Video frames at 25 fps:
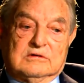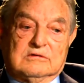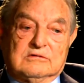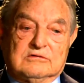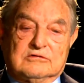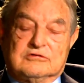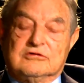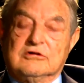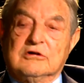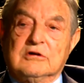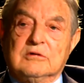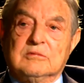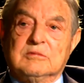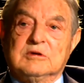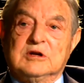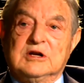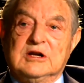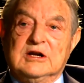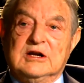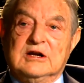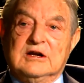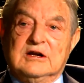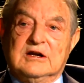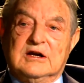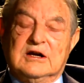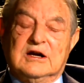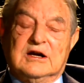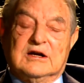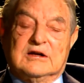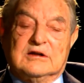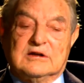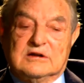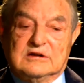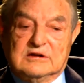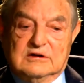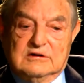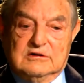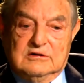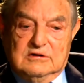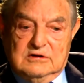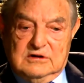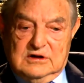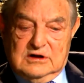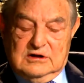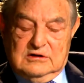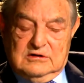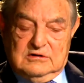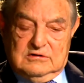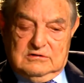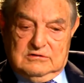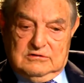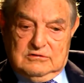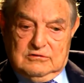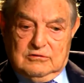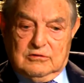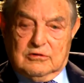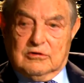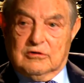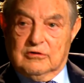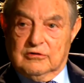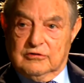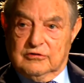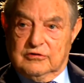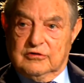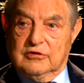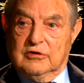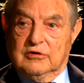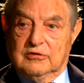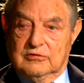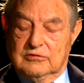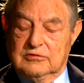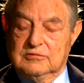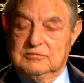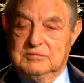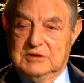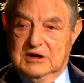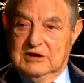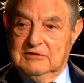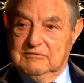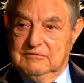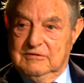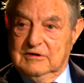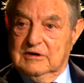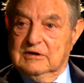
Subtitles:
Germany and the Eurozone,